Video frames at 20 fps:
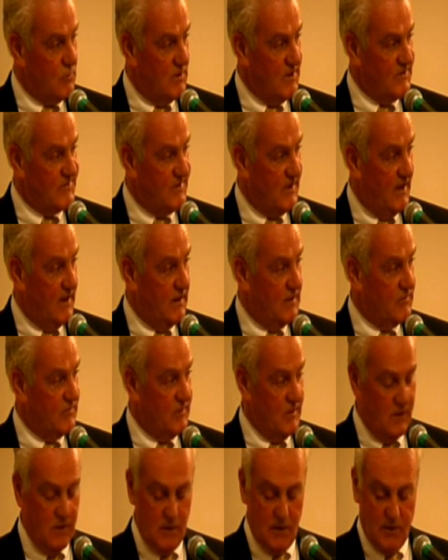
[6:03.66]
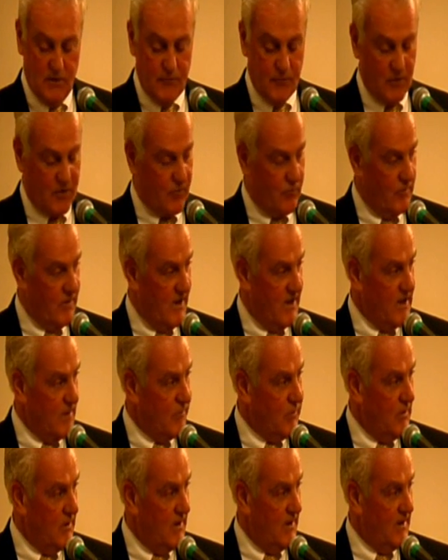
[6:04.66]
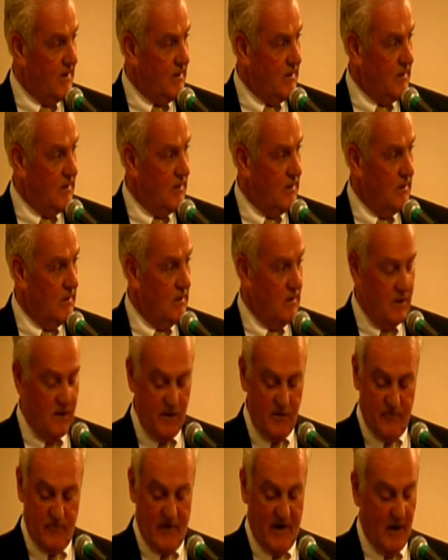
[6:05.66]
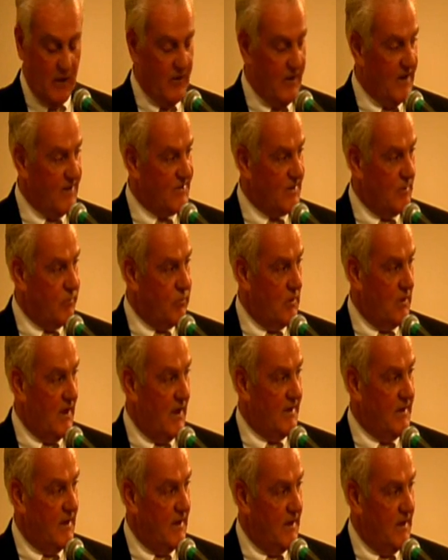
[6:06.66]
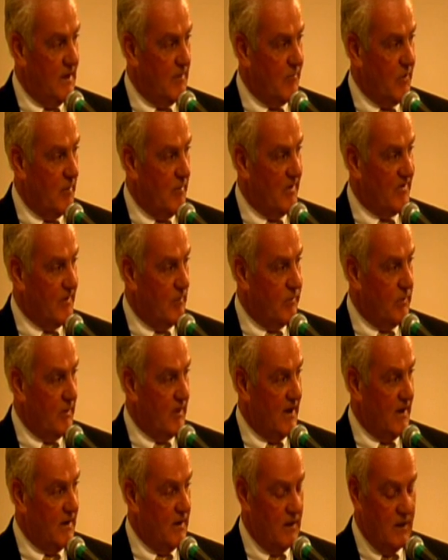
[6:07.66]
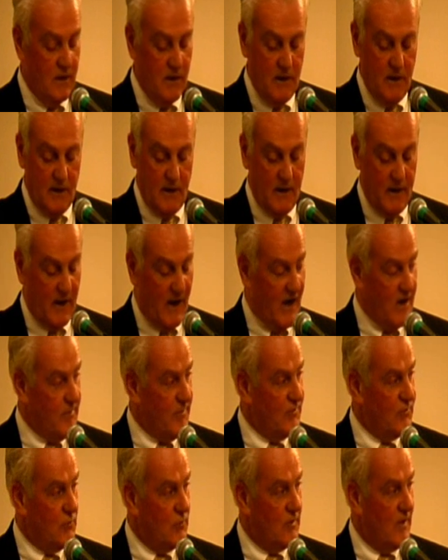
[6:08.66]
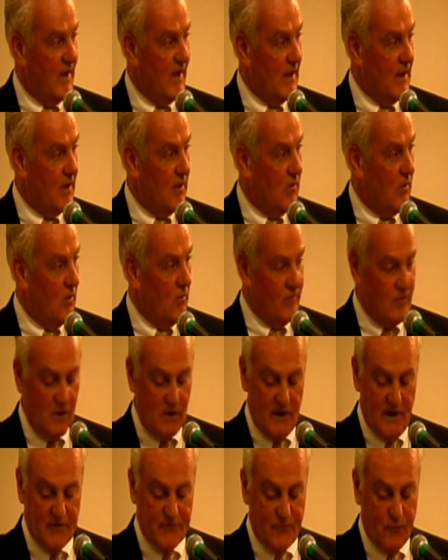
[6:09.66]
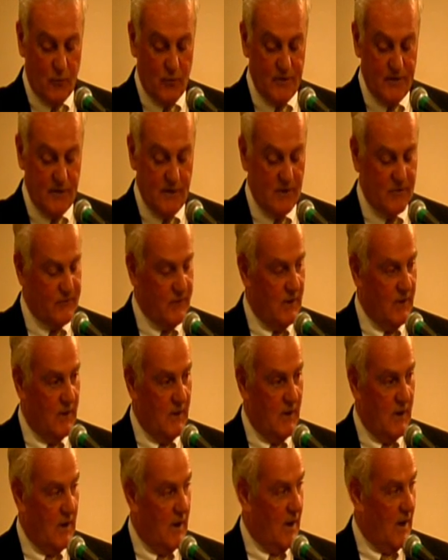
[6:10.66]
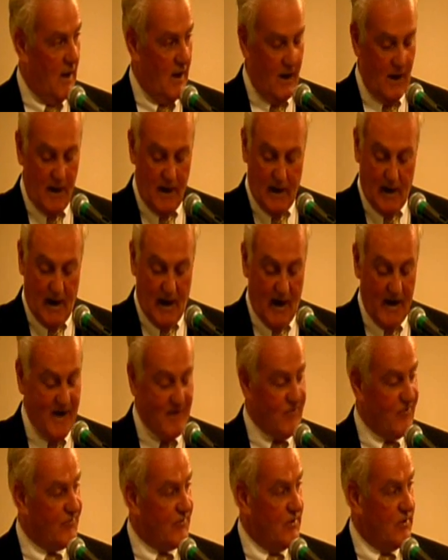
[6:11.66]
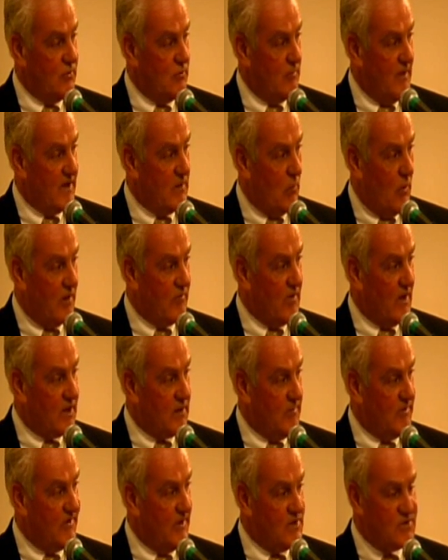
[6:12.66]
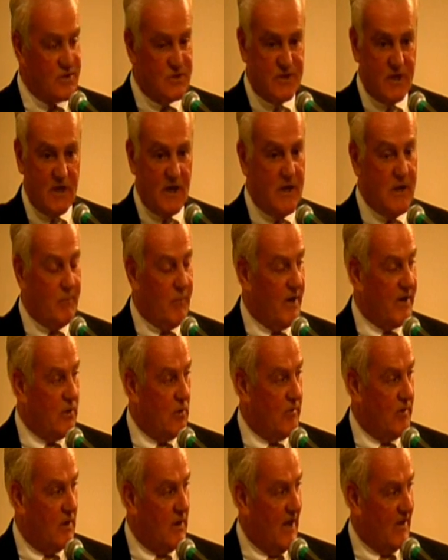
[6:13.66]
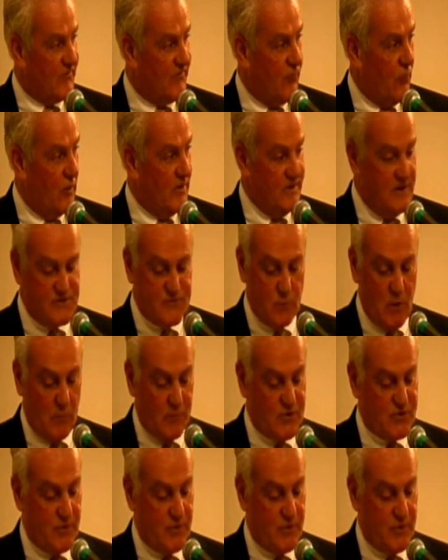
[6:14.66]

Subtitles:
what it takes to create a plan, validate the plan, and implement the plan. And I've been doing that over the last 4 years. I haven't seen you make one recommendation to anybody over the last 4 years of what we